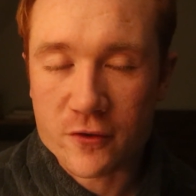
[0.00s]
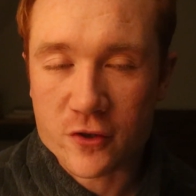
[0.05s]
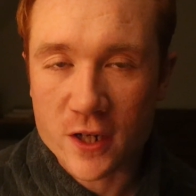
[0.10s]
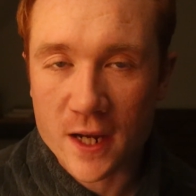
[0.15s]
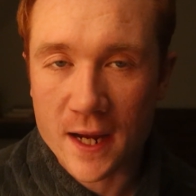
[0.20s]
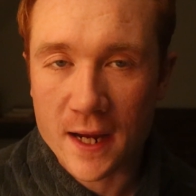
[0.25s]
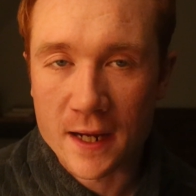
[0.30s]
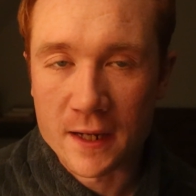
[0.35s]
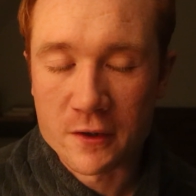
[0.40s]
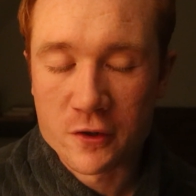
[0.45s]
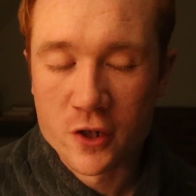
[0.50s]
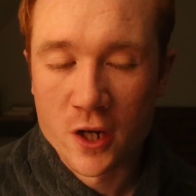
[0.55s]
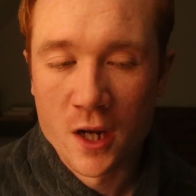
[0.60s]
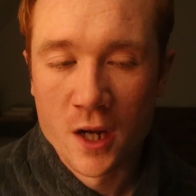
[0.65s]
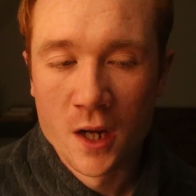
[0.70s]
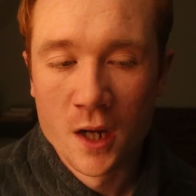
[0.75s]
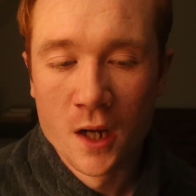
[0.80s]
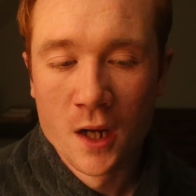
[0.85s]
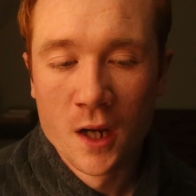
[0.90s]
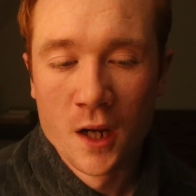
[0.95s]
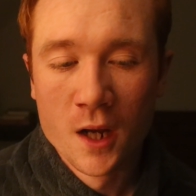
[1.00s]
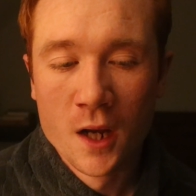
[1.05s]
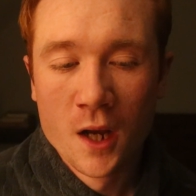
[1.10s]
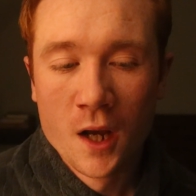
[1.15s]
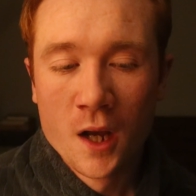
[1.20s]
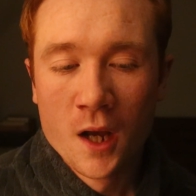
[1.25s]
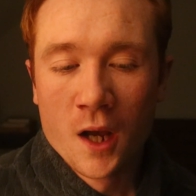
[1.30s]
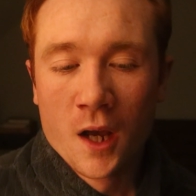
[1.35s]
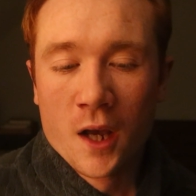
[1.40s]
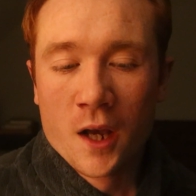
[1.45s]
changed.
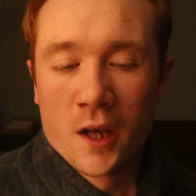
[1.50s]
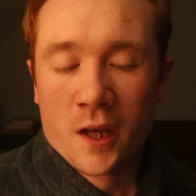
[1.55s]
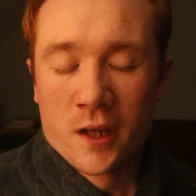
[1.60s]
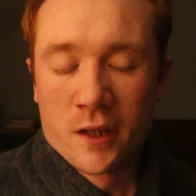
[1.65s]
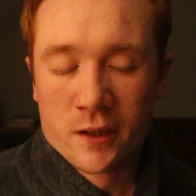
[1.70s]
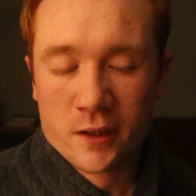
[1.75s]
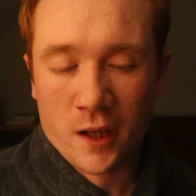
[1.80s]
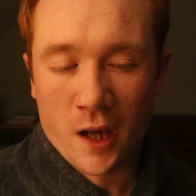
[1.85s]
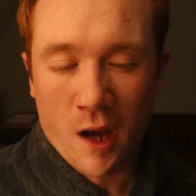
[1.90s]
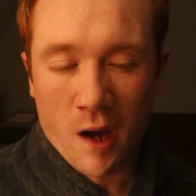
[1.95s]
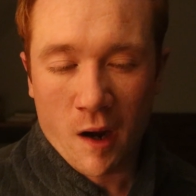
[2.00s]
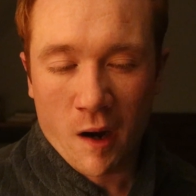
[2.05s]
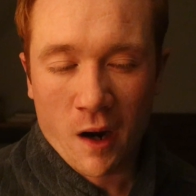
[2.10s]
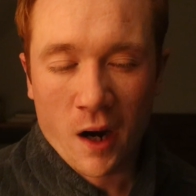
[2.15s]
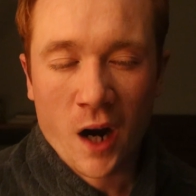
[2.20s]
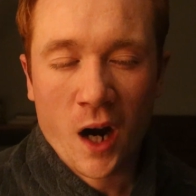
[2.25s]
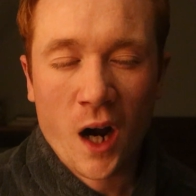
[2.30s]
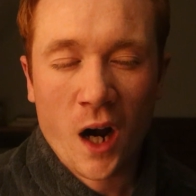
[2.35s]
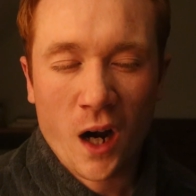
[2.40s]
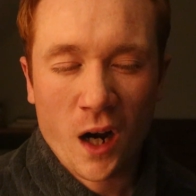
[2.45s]
So,